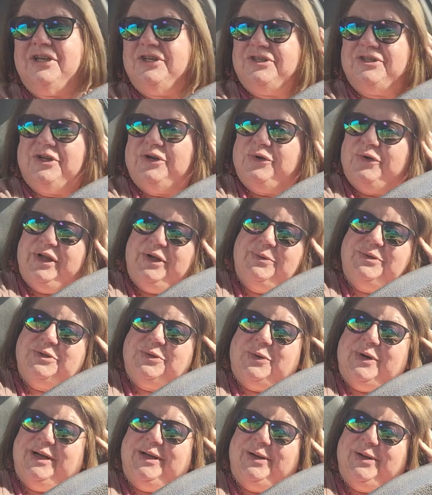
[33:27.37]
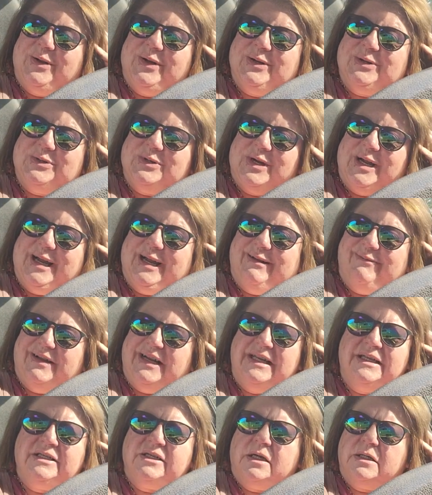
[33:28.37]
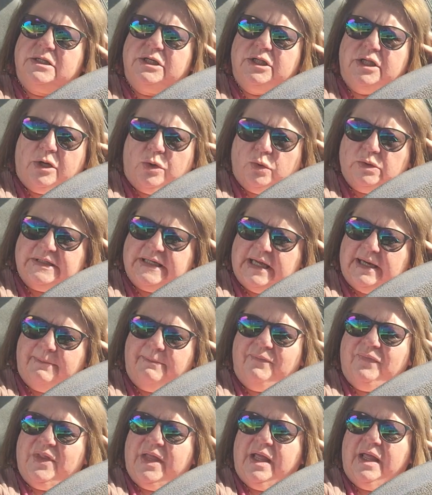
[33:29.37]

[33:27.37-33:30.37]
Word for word: So it was quite a long drive. I didn't talk to you the whole time.